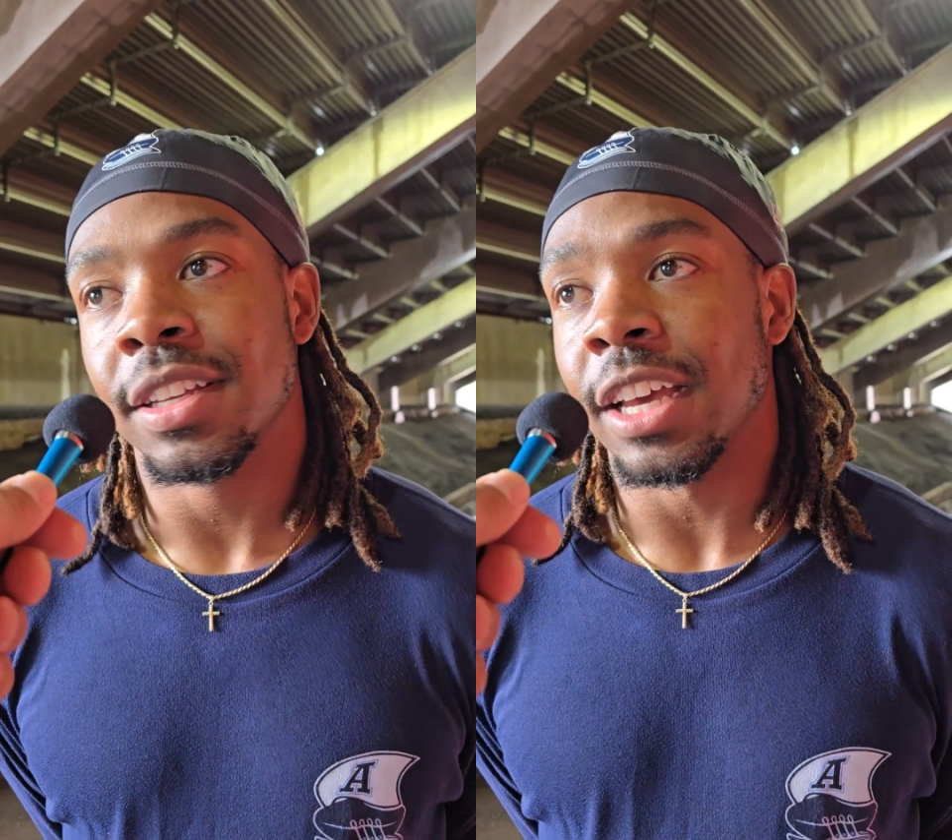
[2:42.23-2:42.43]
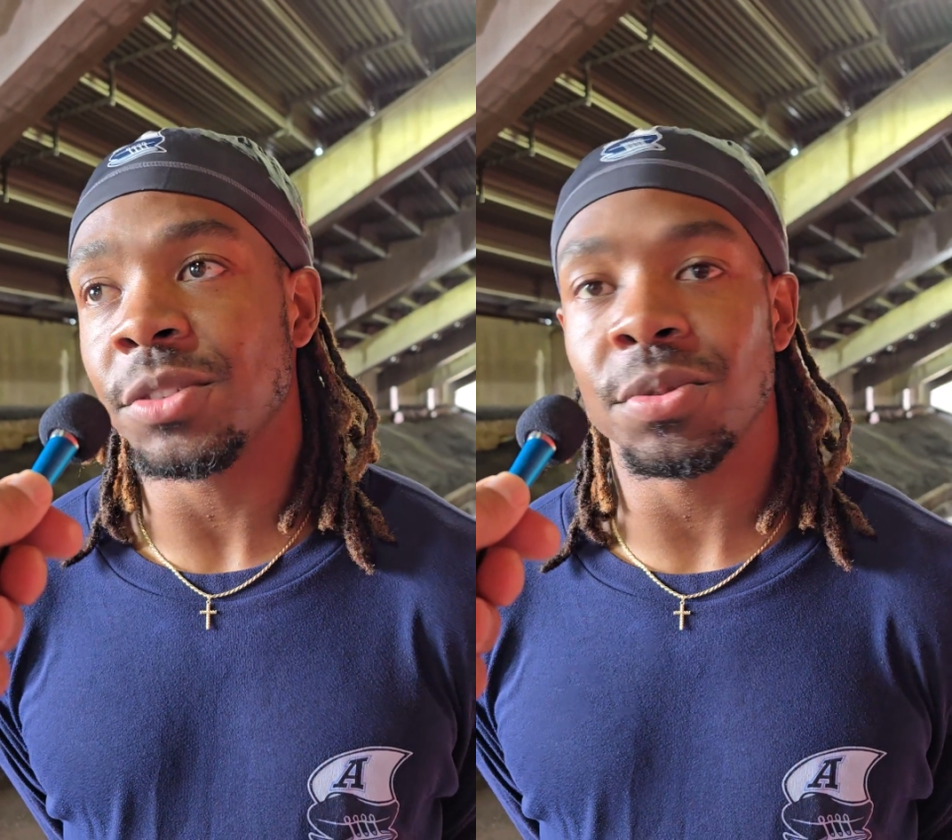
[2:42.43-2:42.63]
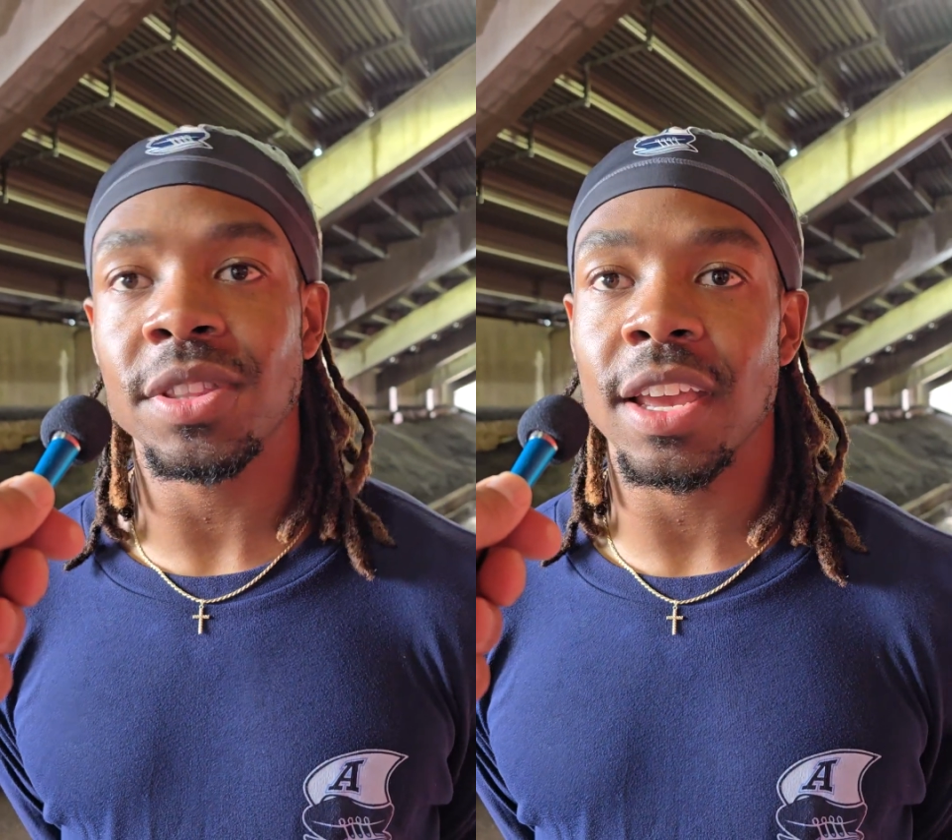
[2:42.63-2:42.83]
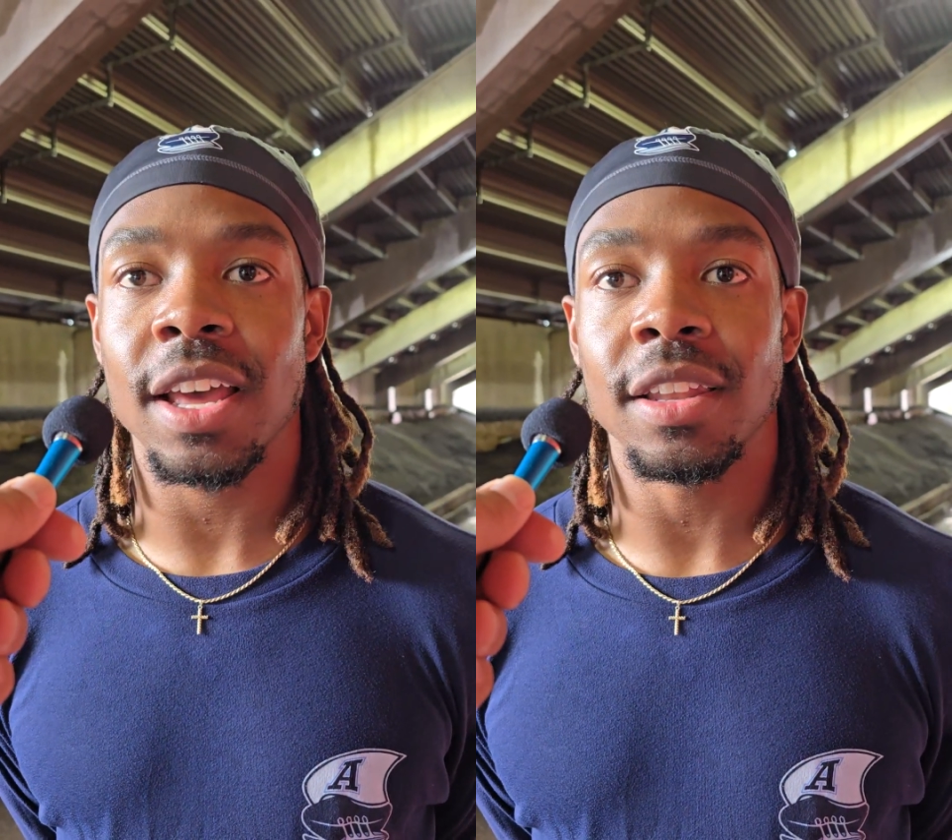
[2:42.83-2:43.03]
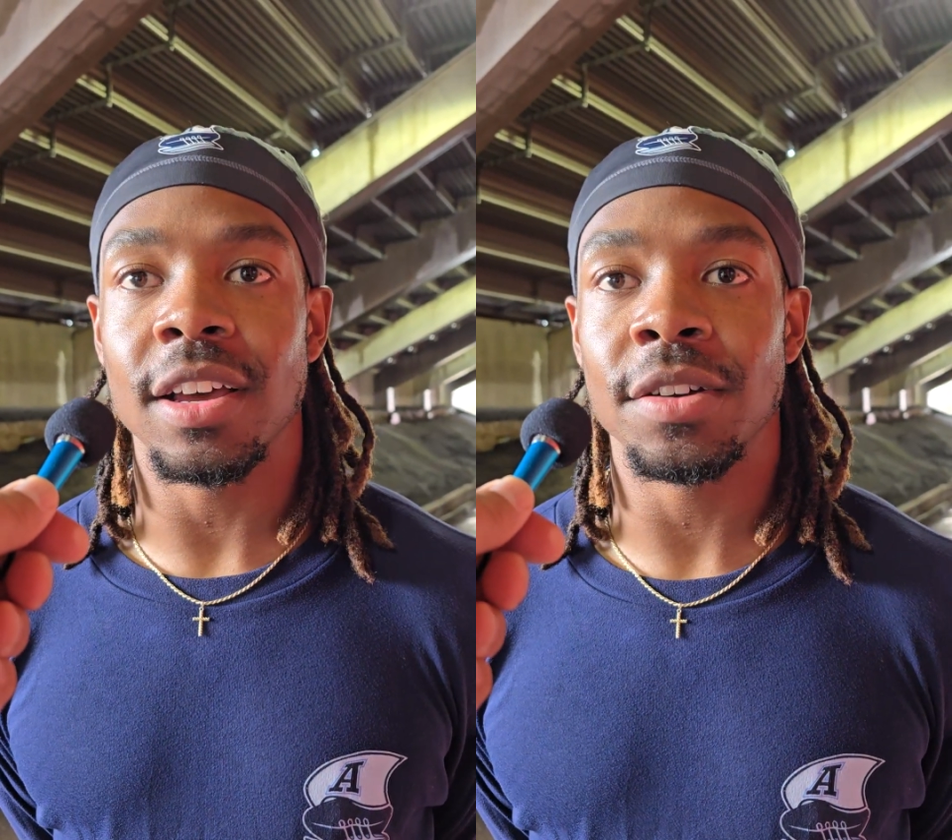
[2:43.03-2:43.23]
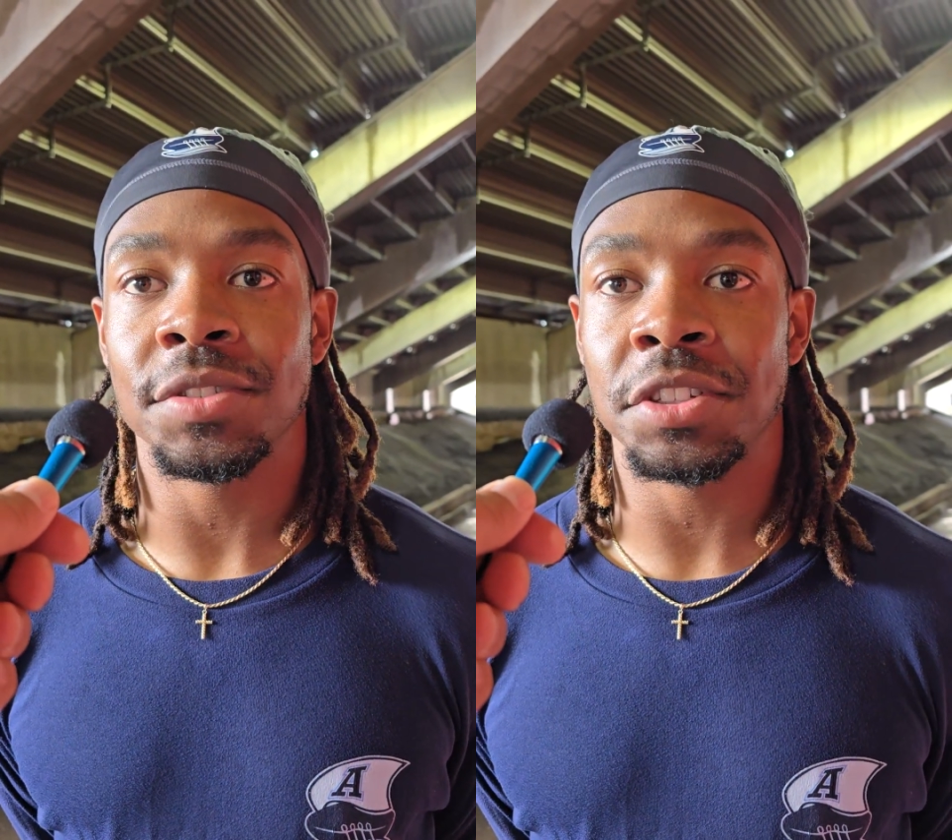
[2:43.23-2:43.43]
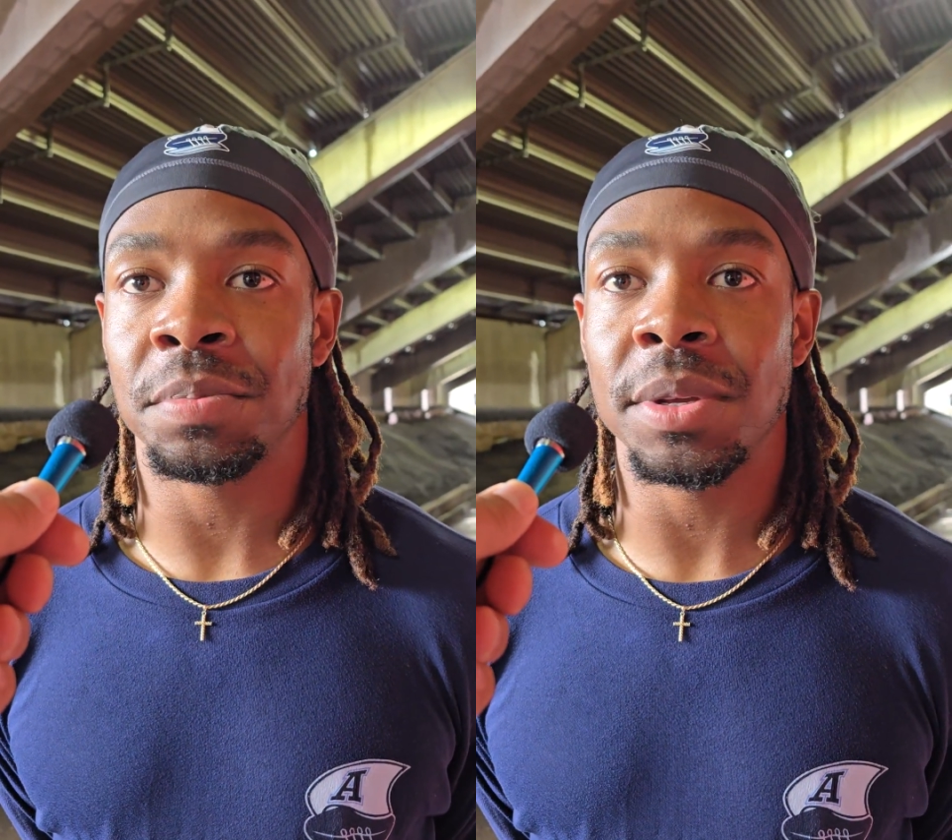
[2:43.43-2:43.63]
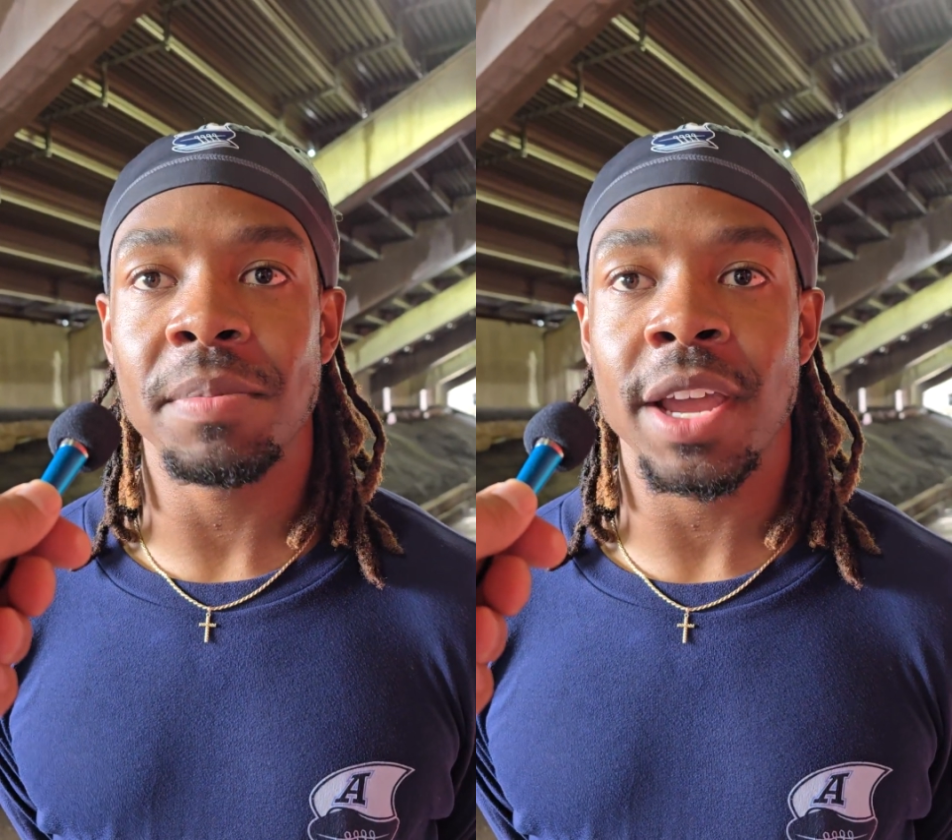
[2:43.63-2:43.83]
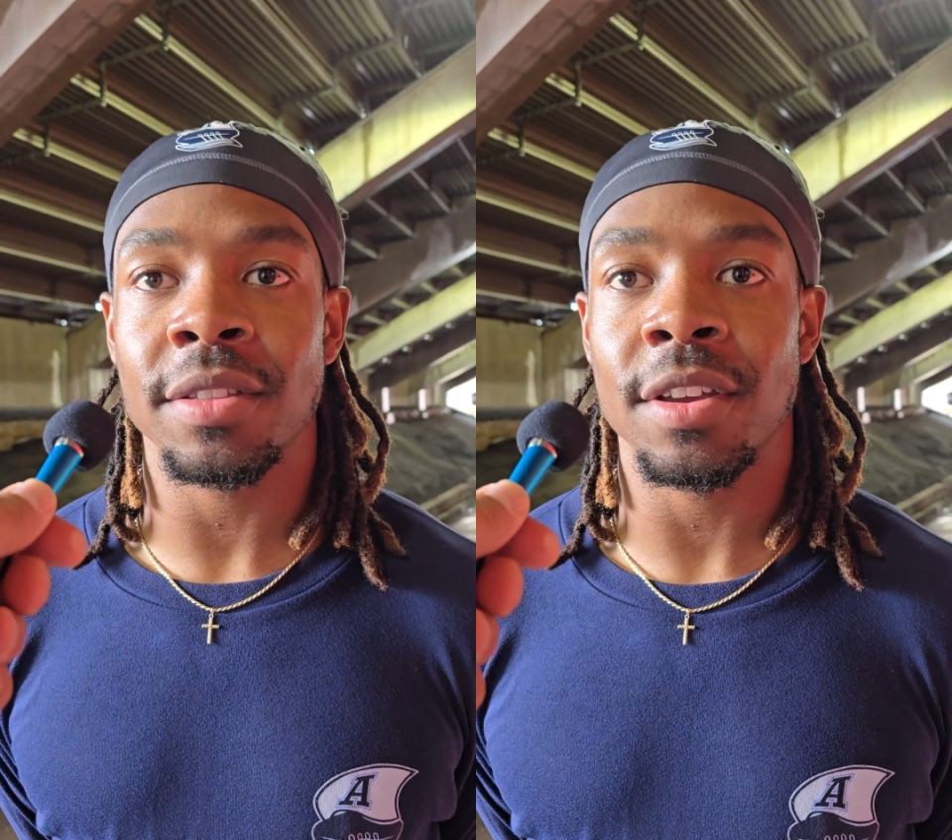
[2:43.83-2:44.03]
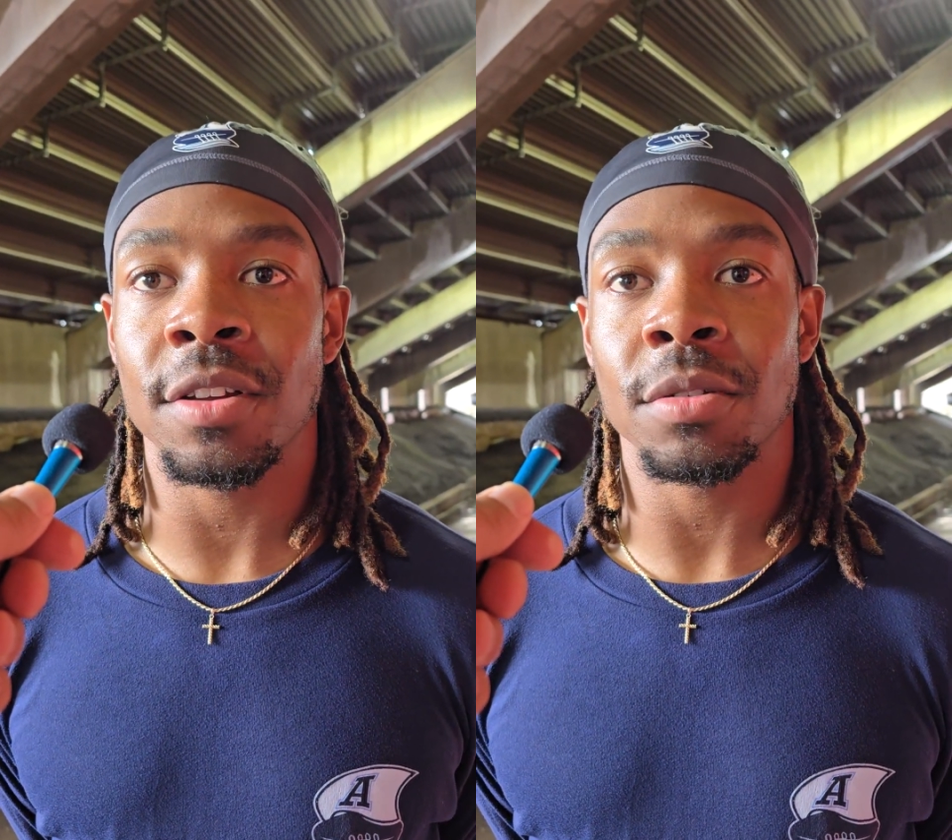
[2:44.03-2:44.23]
that's one thing I love is just being back
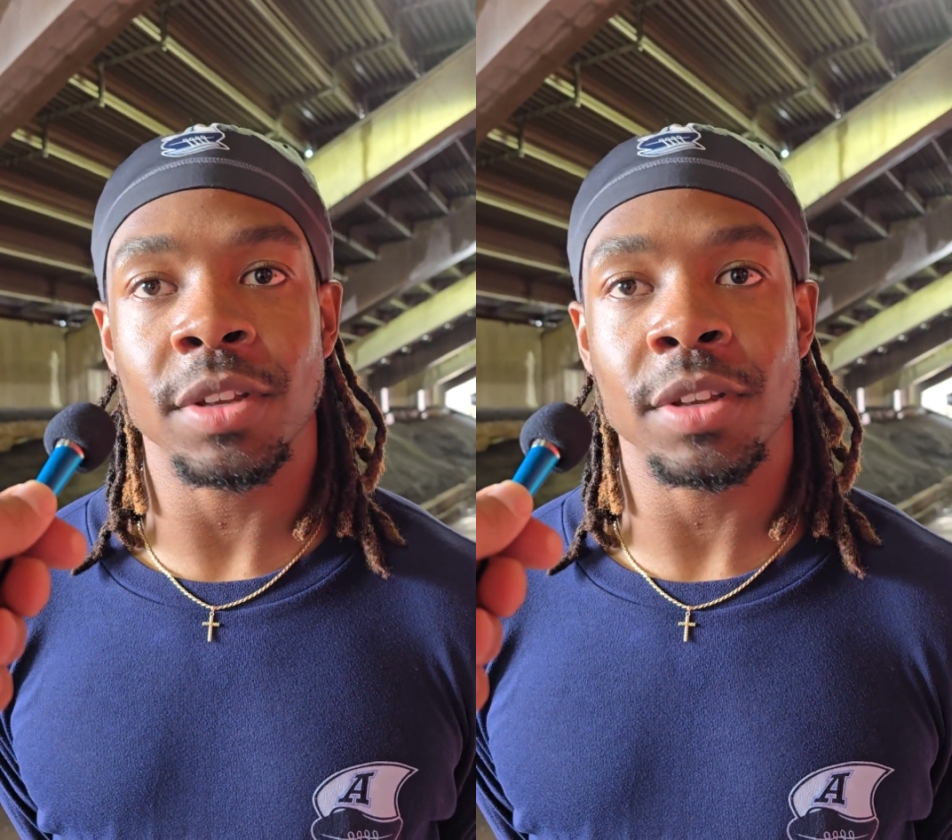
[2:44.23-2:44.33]
there,